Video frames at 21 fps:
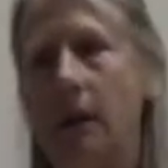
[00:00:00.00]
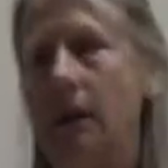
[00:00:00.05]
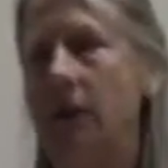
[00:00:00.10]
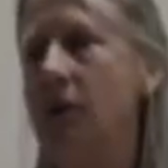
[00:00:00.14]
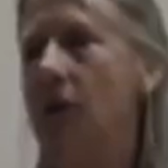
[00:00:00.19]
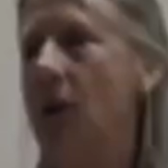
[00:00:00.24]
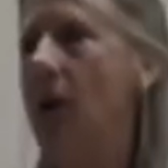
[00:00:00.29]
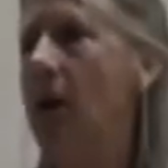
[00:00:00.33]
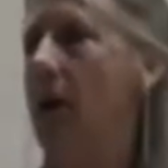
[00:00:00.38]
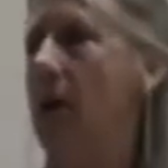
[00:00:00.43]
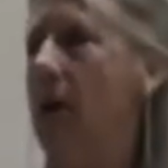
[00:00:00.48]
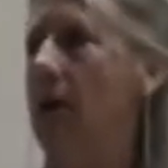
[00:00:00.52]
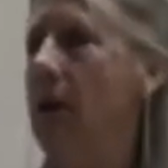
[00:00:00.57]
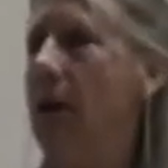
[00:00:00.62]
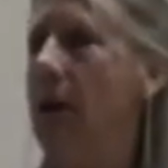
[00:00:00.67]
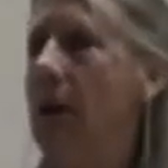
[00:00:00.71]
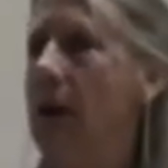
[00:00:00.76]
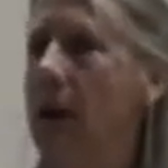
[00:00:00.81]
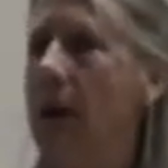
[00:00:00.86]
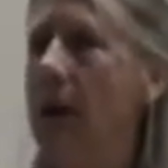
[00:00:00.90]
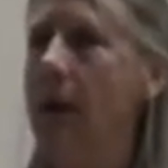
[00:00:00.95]
this code
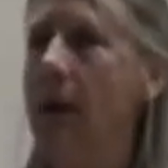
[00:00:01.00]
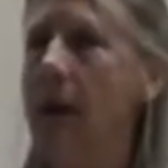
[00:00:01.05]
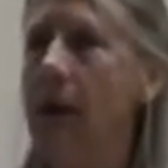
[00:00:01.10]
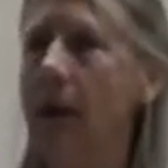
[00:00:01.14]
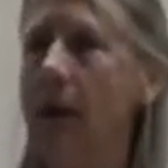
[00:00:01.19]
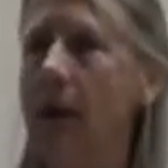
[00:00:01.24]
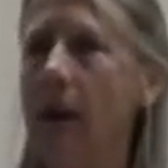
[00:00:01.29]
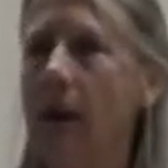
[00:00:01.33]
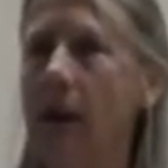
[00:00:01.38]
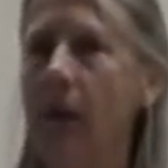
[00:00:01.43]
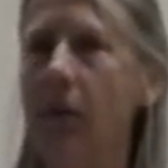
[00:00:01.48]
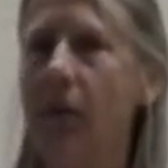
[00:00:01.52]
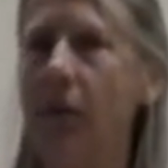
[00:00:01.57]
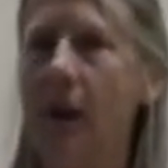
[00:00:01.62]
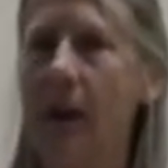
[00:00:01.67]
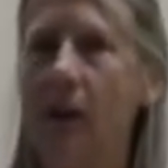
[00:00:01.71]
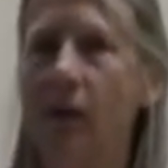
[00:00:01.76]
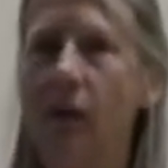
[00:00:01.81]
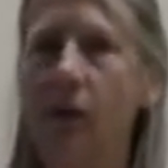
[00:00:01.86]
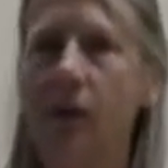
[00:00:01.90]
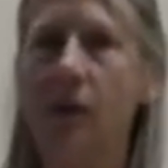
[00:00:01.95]

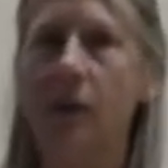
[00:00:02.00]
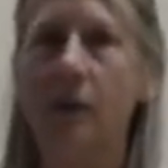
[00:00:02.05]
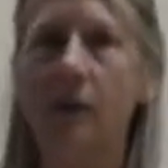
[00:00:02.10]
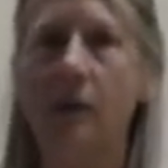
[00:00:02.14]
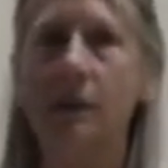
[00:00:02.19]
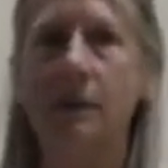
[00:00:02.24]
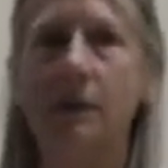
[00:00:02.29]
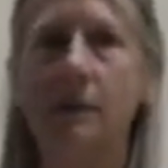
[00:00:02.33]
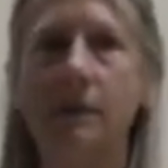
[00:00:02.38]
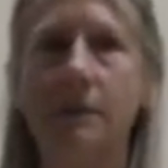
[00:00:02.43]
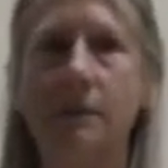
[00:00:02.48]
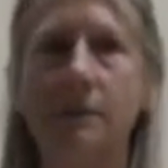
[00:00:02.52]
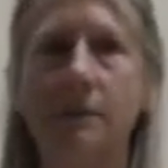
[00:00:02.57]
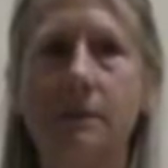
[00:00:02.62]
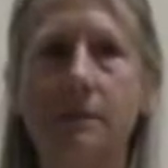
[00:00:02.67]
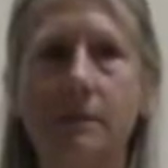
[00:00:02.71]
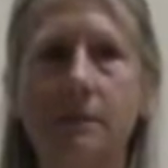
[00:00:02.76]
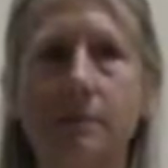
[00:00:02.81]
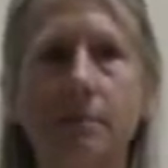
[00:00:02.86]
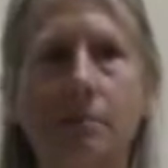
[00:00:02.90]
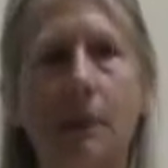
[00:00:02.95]
affects
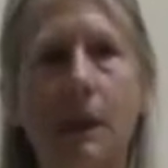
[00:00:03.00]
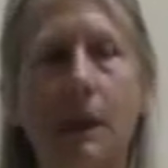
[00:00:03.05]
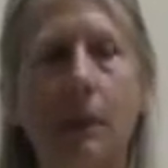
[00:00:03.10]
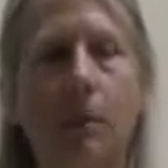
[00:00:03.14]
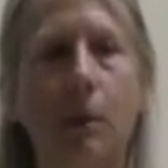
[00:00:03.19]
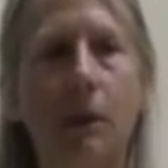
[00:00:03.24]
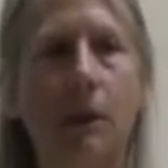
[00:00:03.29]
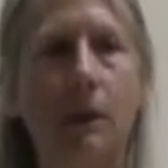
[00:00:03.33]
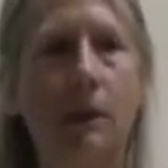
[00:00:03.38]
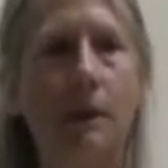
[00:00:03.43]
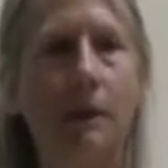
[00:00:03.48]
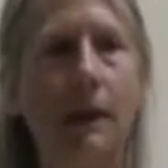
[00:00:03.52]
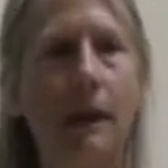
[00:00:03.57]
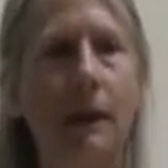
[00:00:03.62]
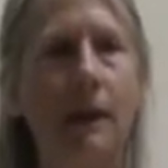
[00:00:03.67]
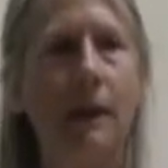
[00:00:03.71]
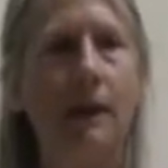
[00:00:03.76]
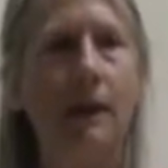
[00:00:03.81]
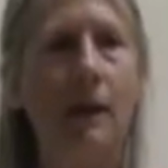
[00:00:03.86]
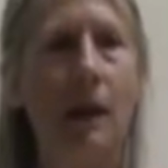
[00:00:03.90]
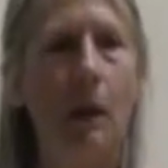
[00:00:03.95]
people
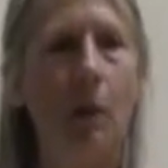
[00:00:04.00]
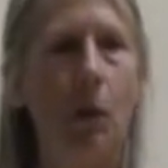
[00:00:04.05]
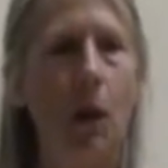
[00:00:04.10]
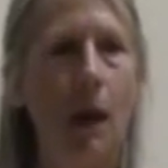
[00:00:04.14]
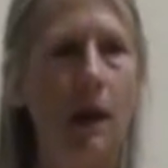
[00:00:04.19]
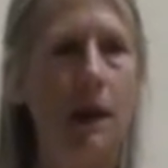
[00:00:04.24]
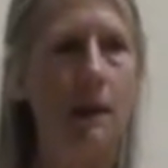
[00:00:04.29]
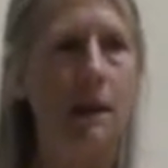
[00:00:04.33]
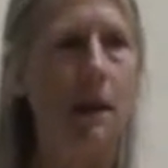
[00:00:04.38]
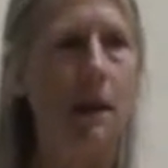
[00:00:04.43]
in the same way it